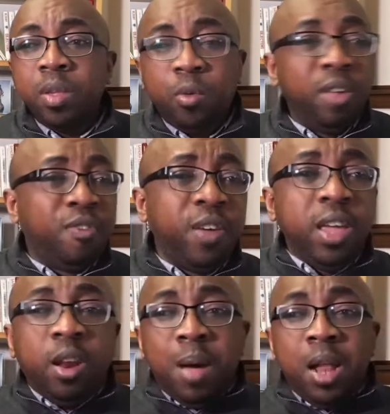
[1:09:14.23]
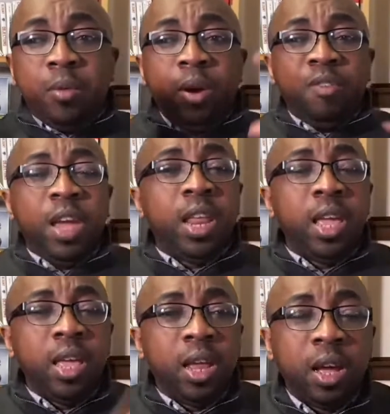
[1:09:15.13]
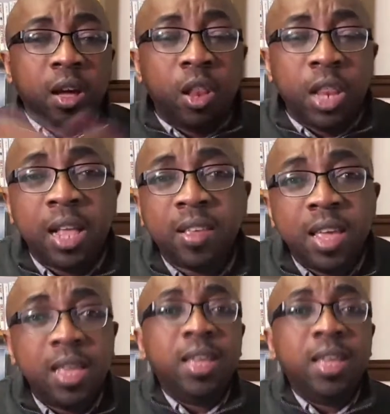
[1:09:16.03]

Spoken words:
we're thinking about renovating and all that.